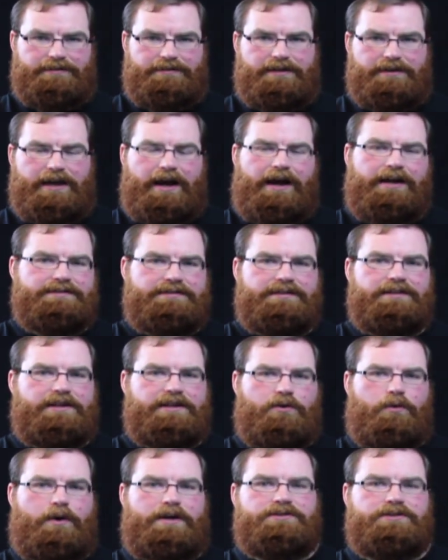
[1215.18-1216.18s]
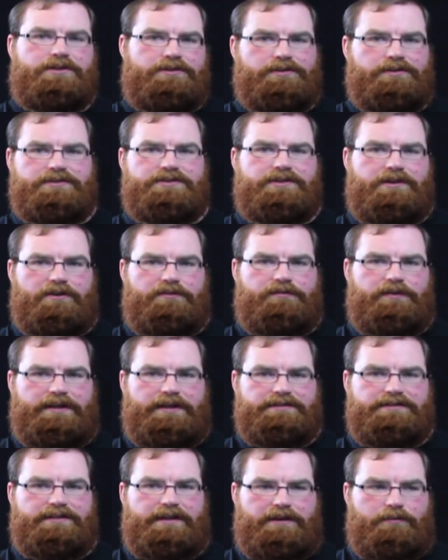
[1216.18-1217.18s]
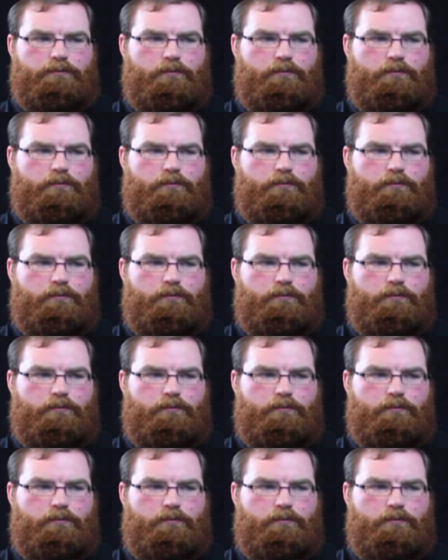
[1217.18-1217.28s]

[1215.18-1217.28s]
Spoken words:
constantly question yourself and say,